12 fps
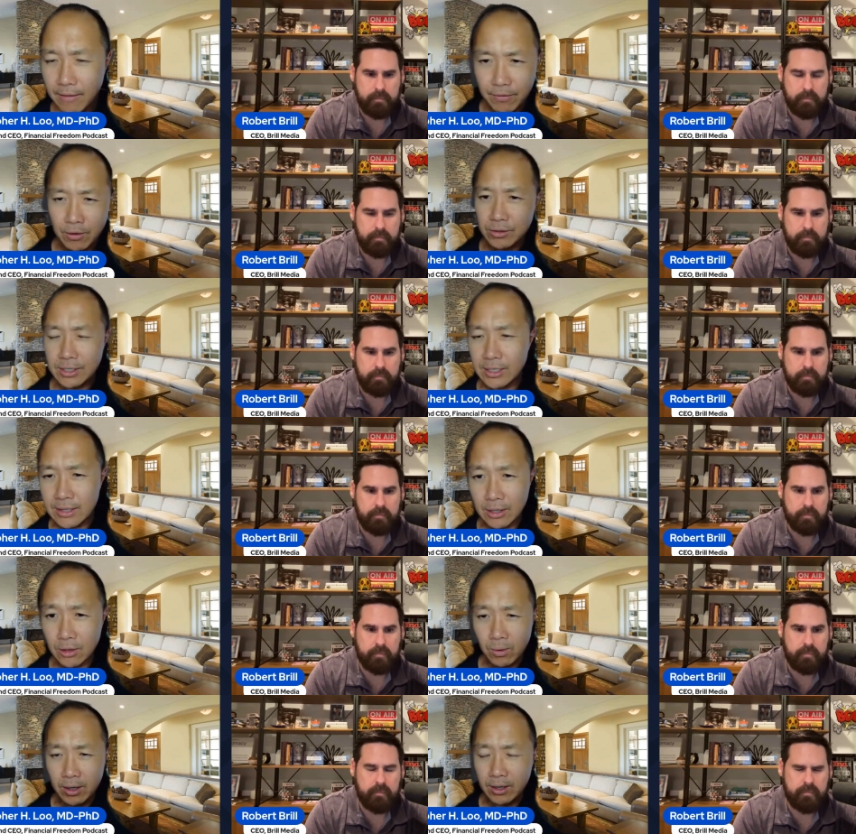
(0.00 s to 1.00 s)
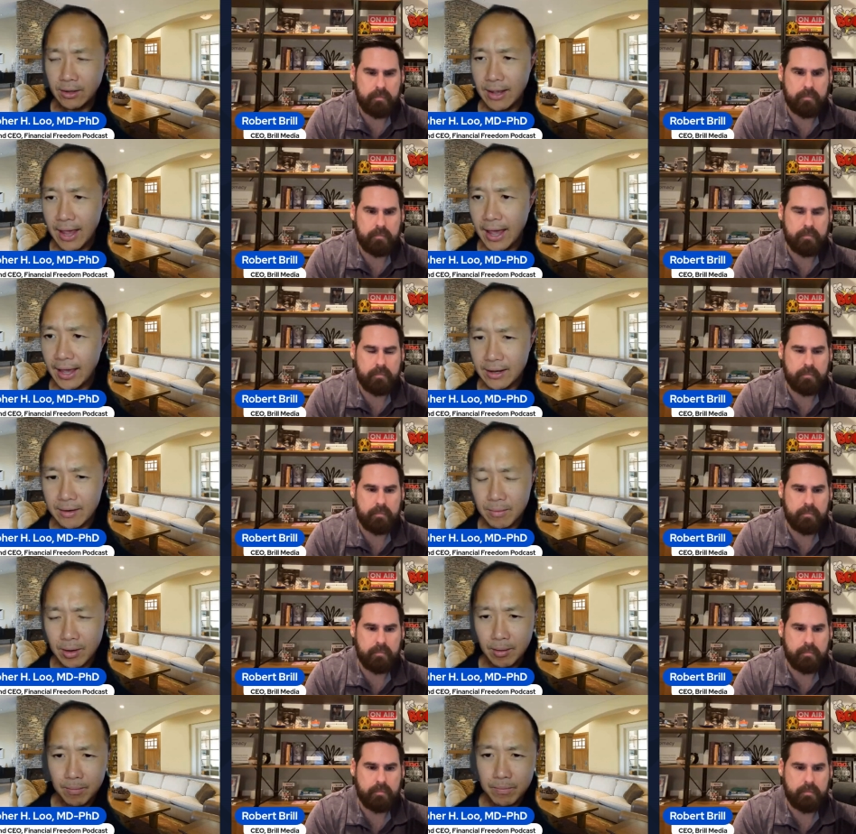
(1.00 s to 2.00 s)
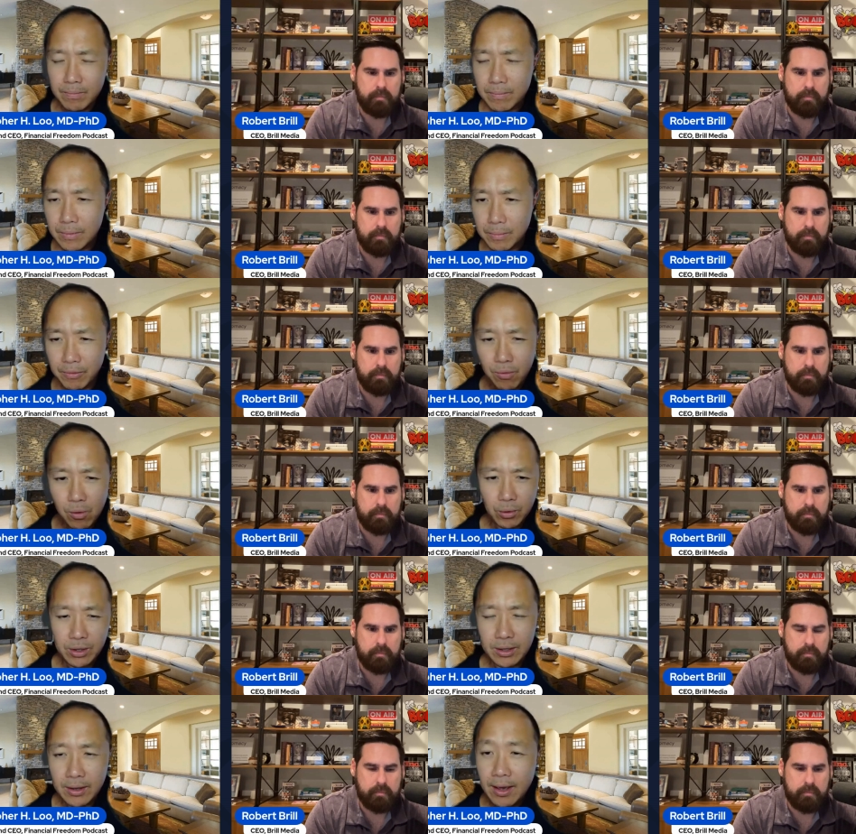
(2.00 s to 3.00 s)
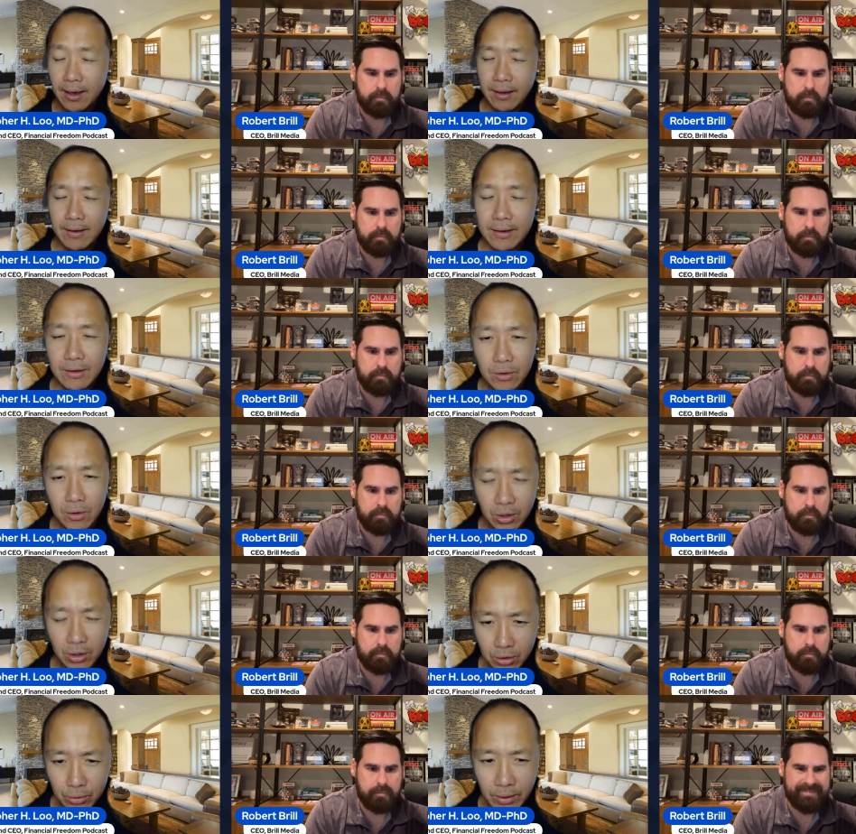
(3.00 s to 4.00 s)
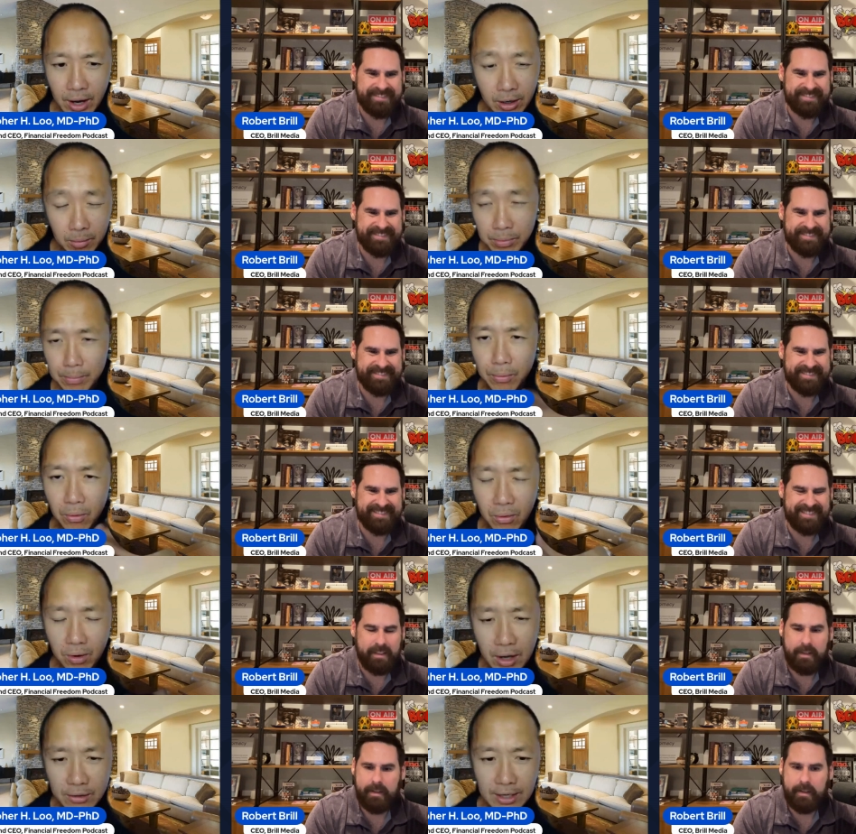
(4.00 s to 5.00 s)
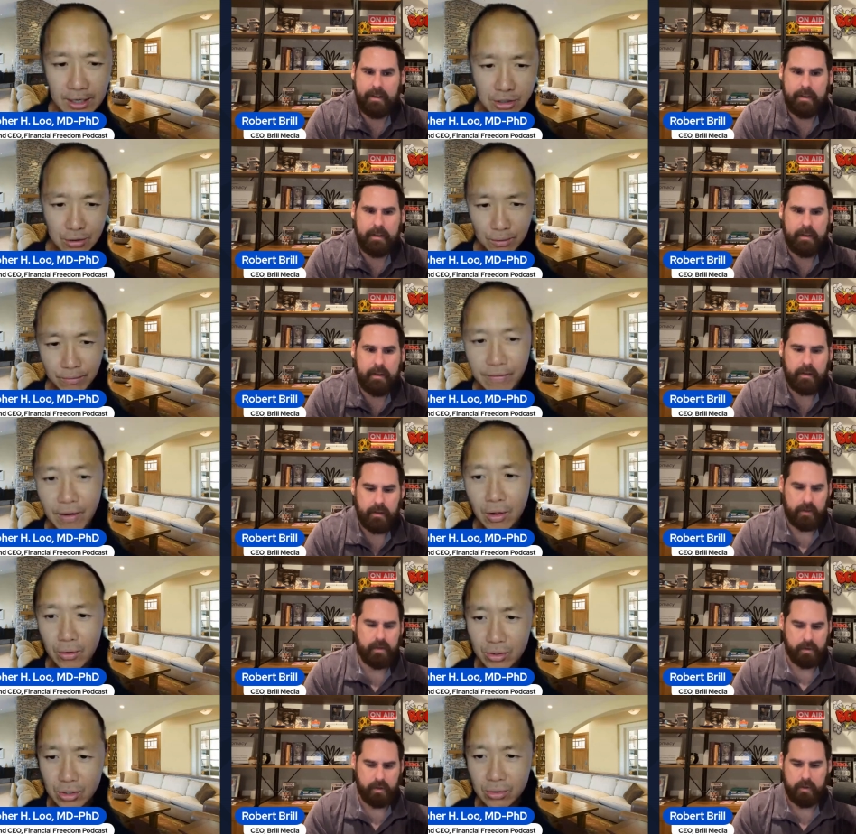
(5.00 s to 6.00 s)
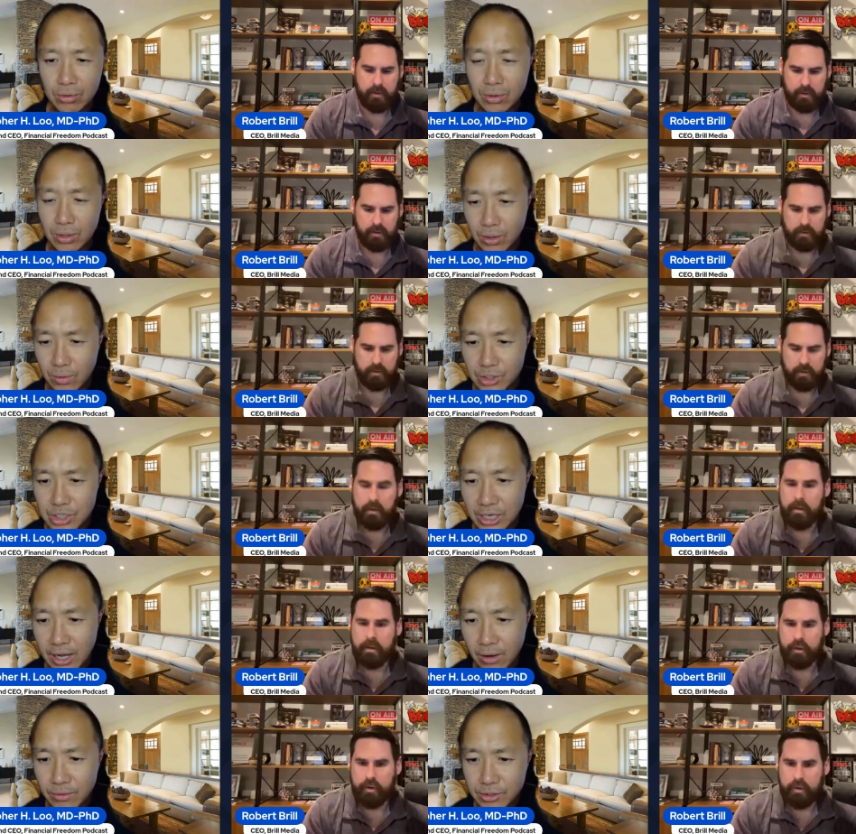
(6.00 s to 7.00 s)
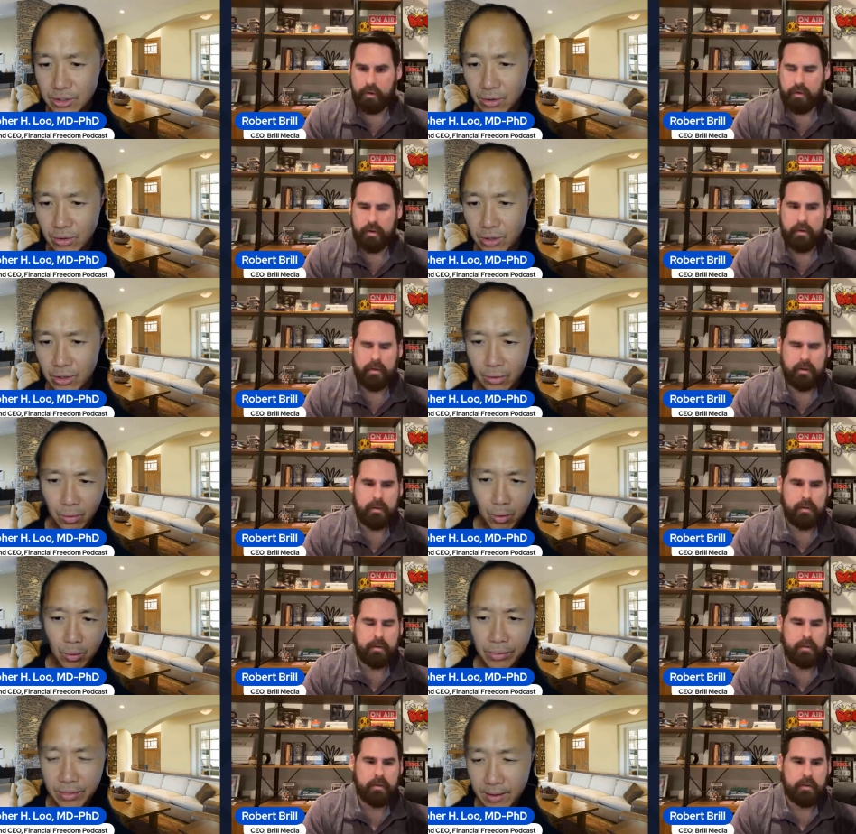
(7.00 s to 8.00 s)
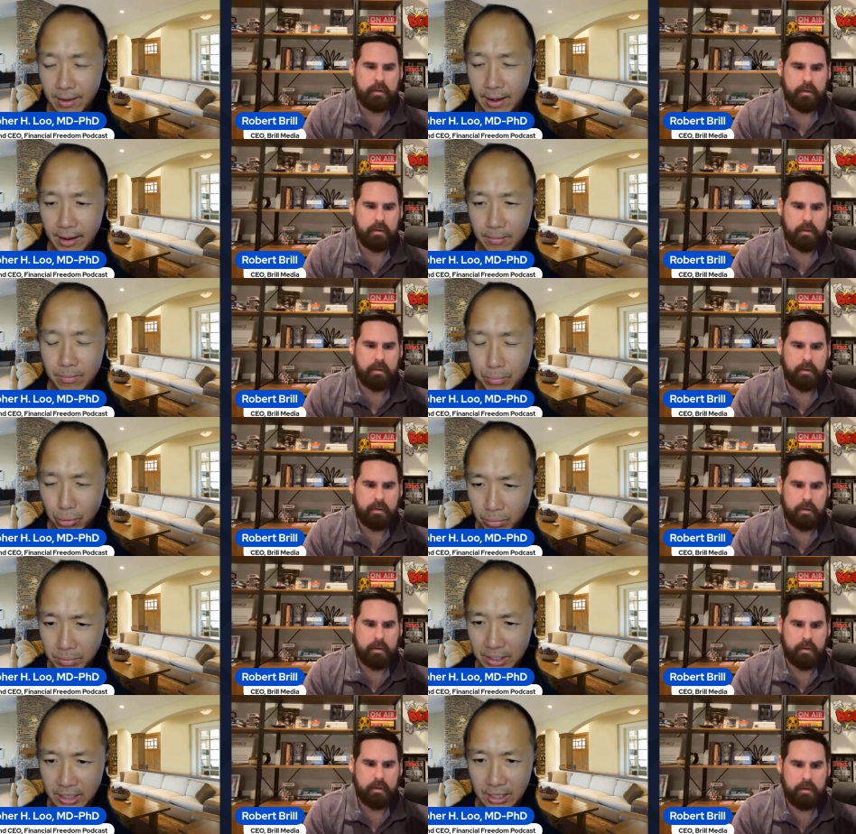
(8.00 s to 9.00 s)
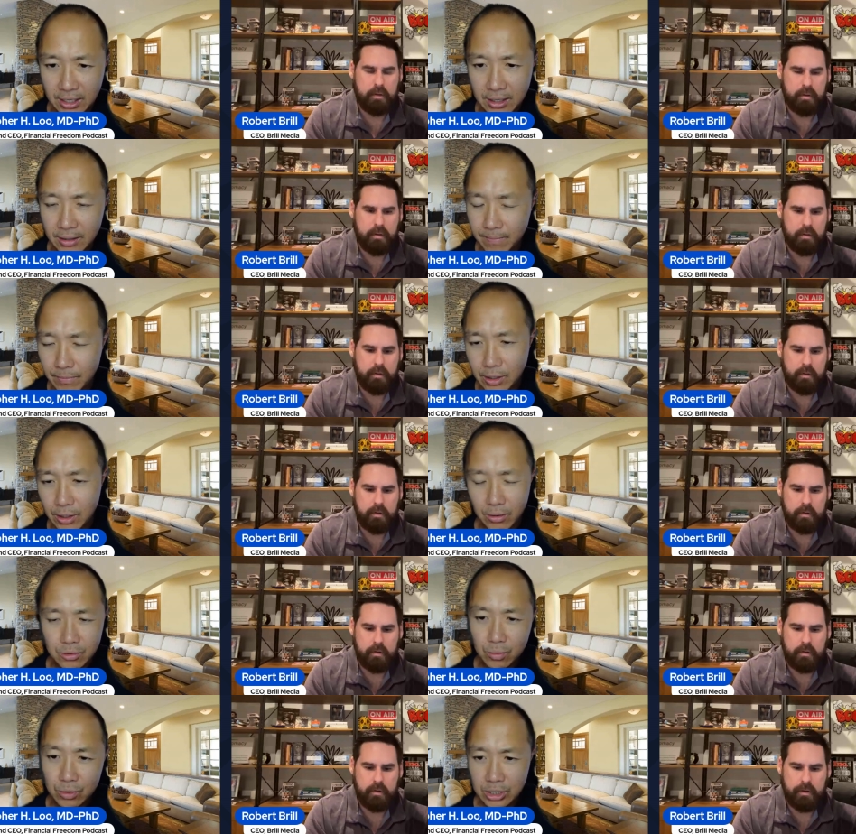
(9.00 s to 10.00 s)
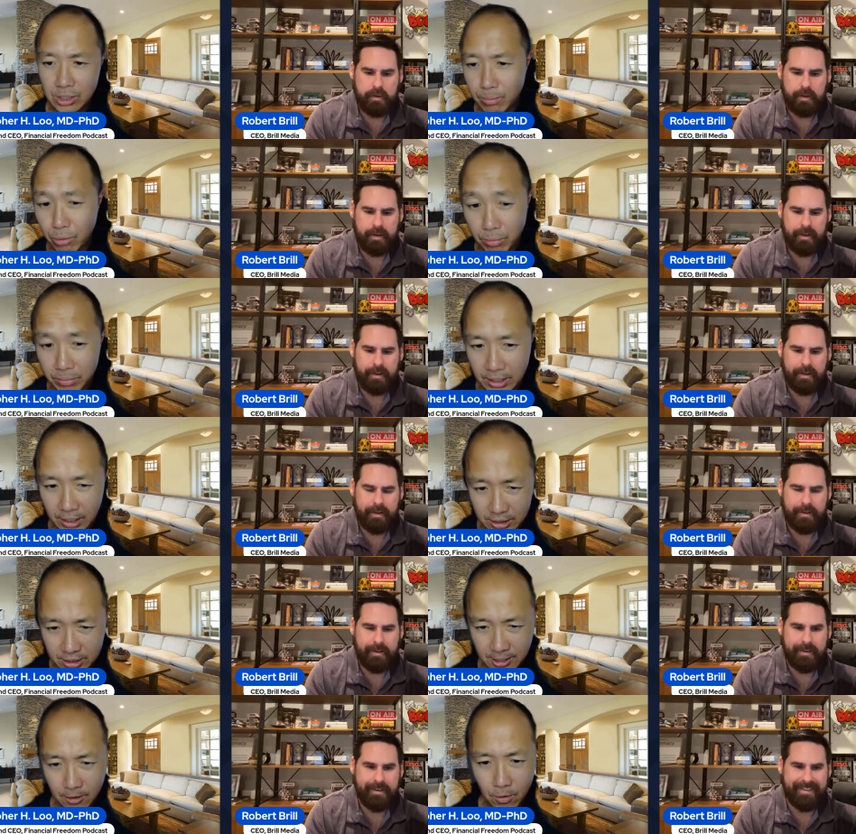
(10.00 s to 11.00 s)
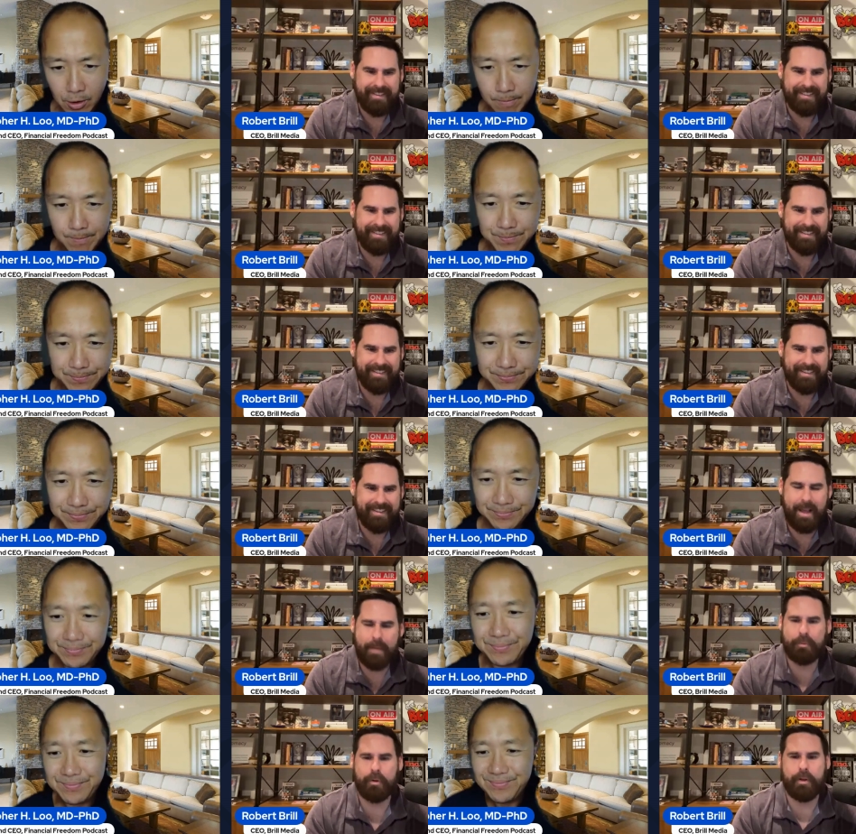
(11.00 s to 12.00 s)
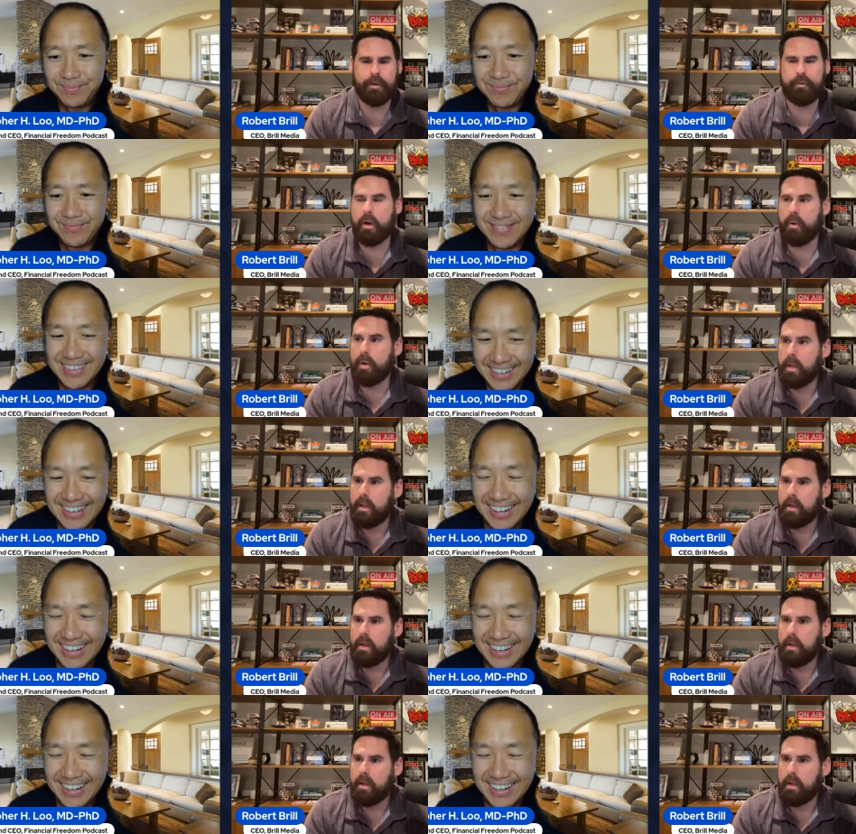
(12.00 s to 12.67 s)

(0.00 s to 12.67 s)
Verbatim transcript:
Speaker 1: if there's anything you wanted to add um, before we, you know, conclude, how can people contact you, follow you, you know, check out your your growth at Brill Media, you know, switching to Brill Media, etc.
Speaker 2: Absolutely. So